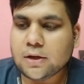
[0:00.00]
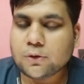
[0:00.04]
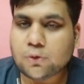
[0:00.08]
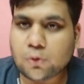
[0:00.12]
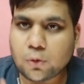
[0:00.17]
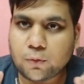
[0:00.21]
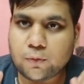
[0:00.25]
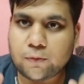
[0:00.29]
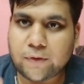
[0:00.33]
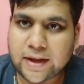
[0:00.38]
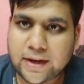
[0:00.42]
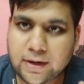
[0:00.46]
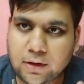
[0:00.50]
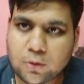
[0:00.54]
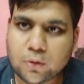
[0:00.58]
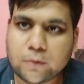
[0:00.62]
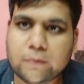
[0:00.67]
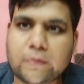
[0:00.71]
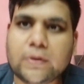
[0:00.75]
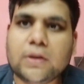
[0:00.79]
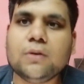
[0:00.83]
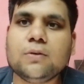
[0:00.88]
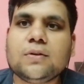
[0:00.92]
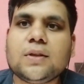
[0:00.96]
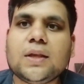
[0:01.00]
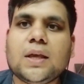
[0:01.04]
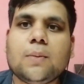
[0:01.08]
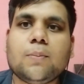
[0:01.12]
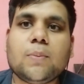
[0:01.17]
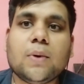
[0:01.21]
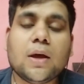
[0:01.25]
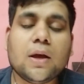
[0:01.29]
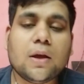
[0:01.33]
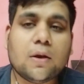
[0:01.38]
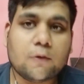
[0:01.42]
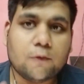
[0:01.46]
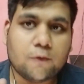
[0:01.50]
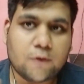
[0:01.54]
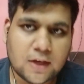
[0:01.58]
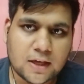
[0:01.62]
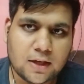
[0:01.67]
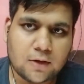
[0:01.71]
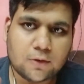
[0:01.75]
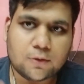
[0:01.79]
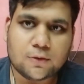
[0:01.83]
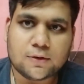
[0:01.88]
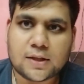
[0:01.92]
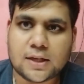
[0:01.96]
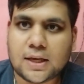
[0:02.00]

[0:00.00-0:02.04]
So when do we use heap? We use